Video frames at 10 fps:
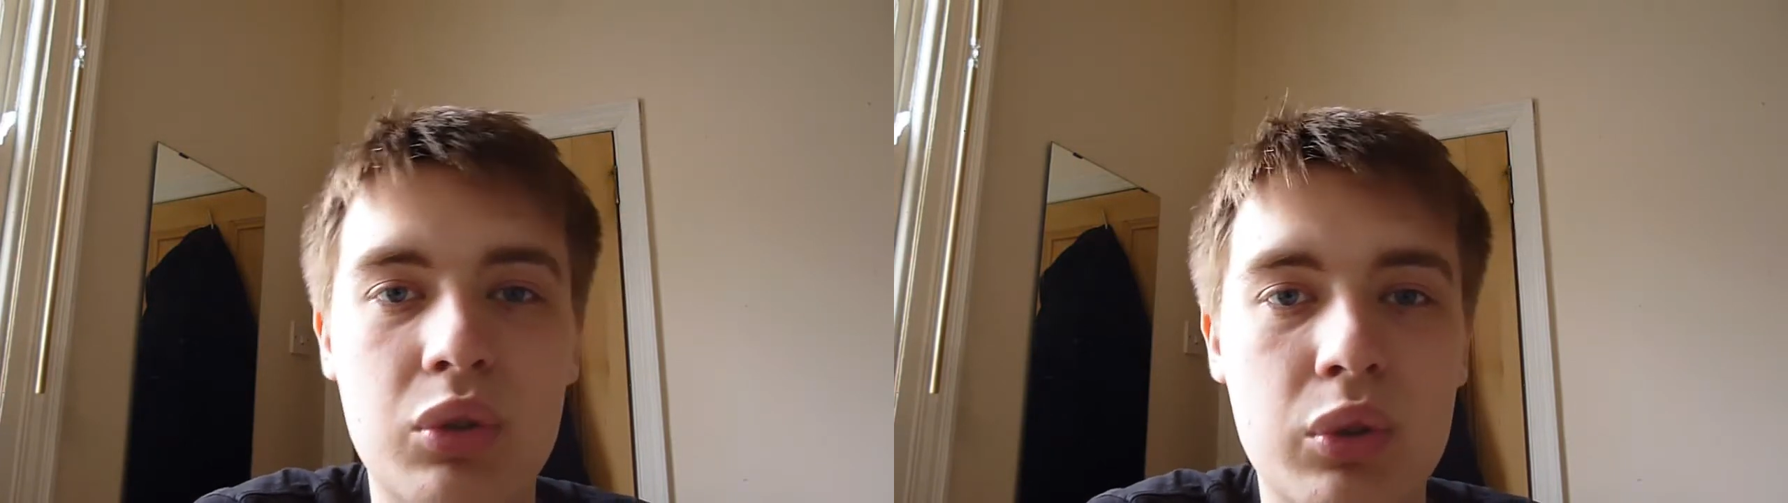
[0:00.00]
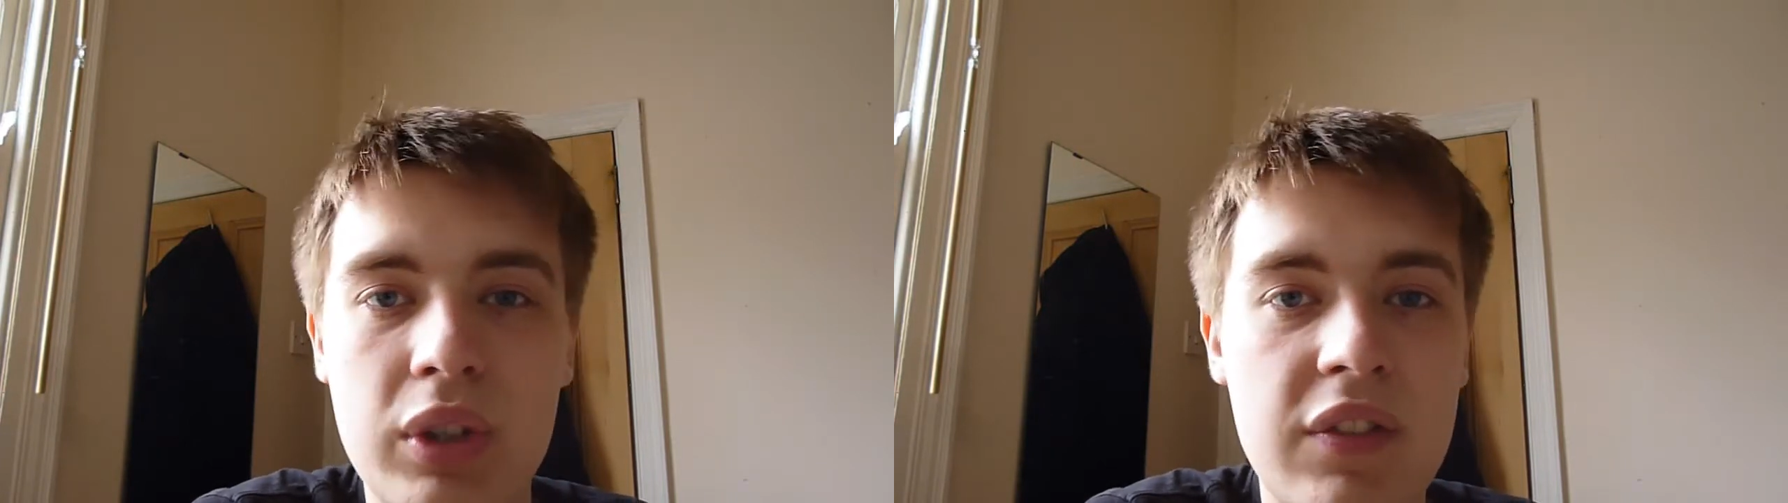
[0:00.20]

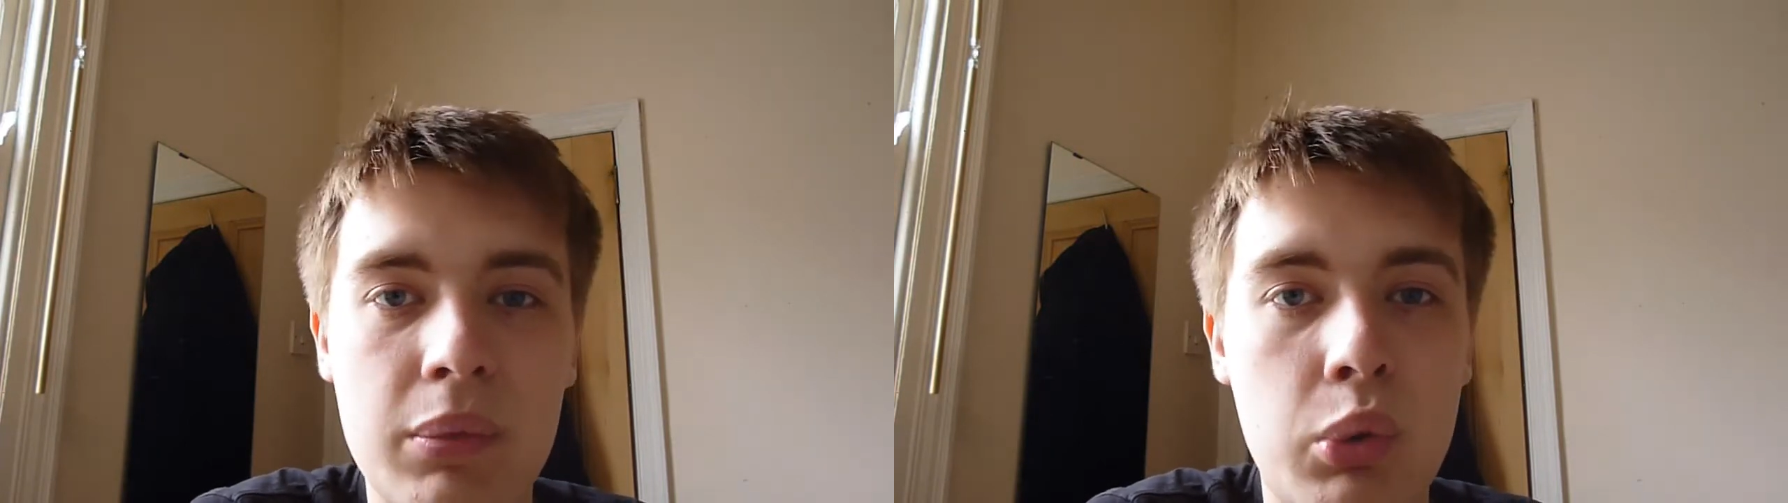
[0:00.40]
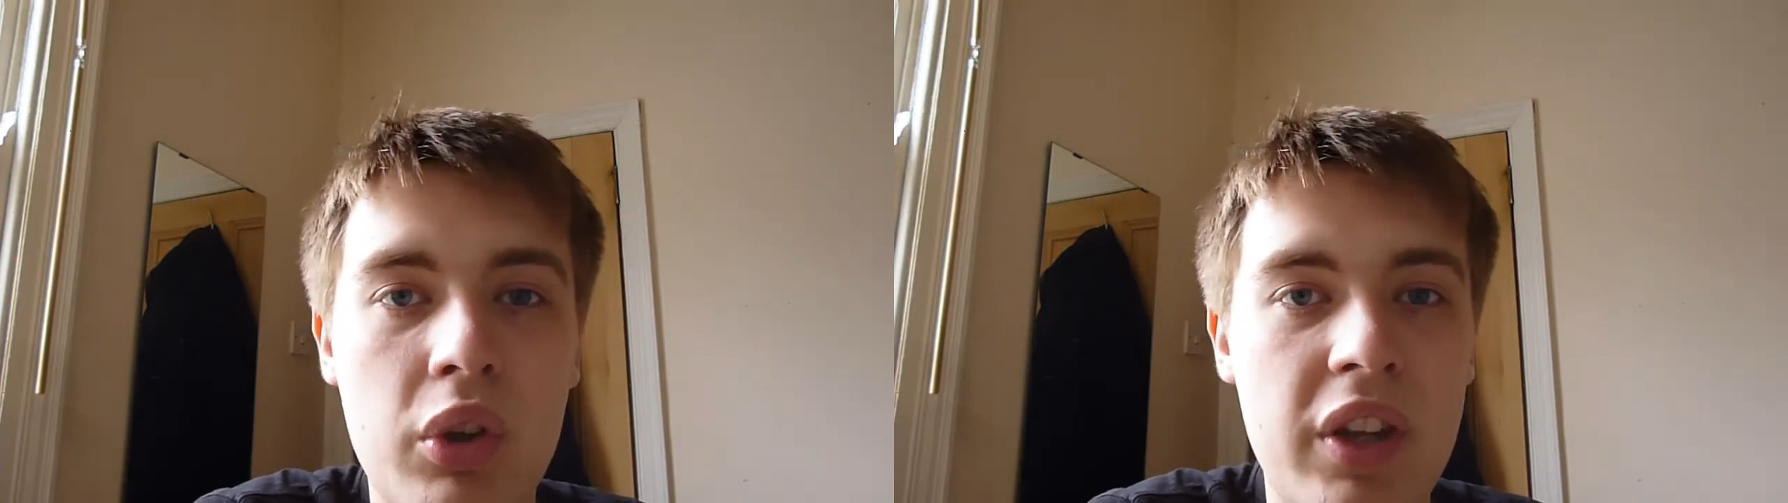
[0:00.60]
or
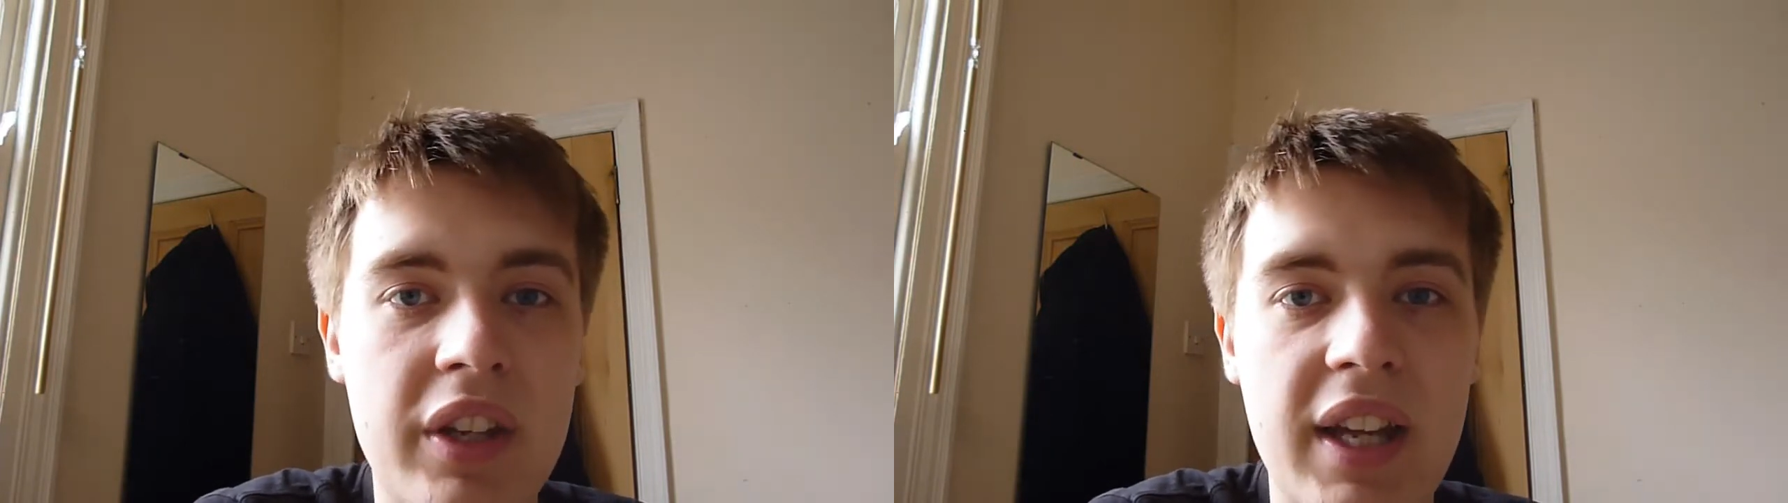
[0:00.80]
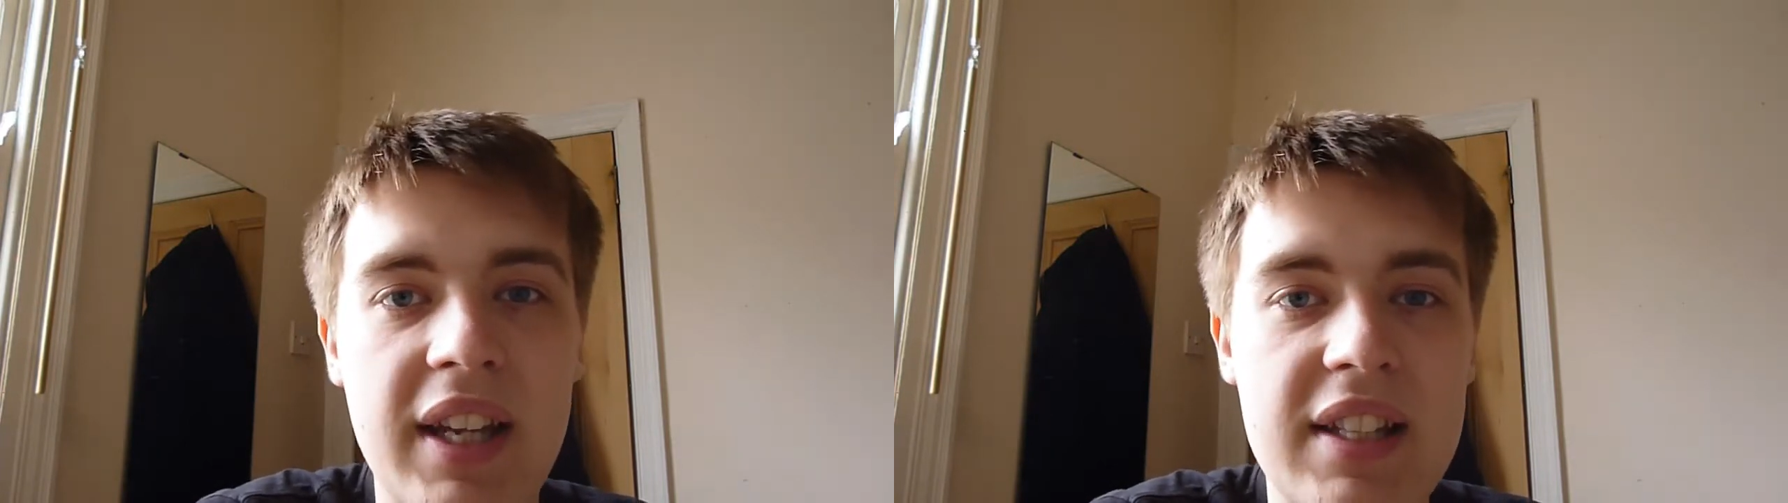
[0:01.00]
even more
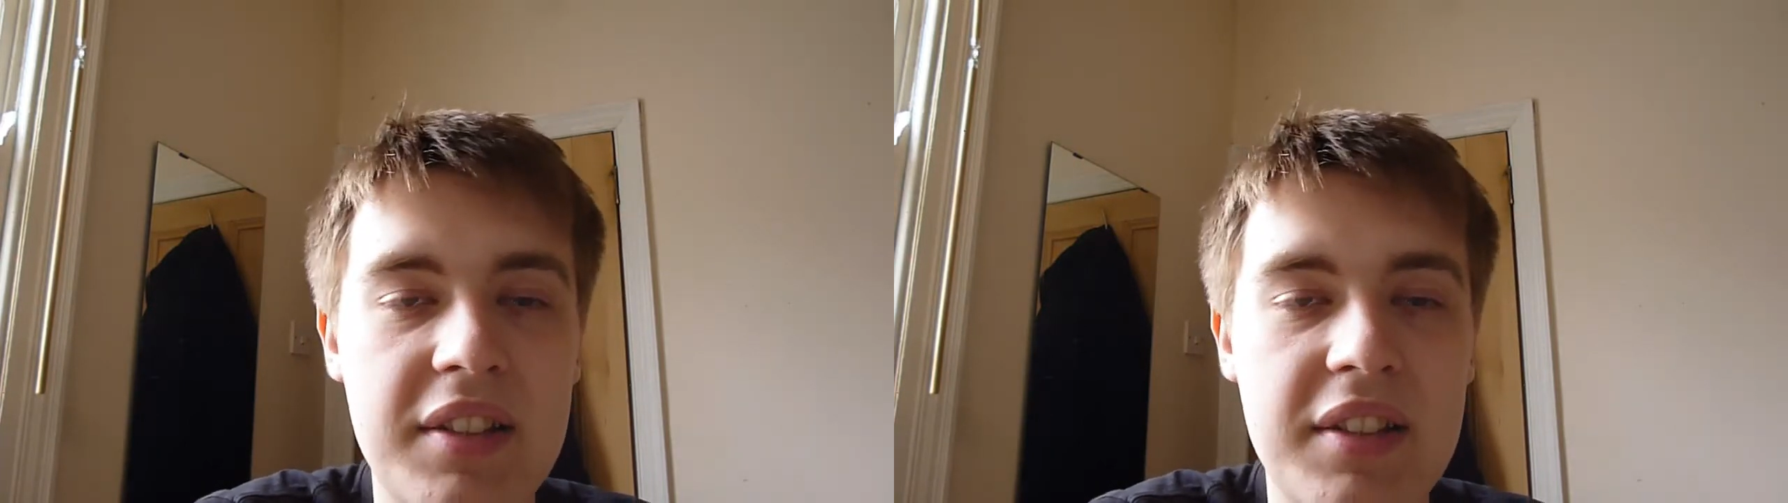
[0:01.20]
than that,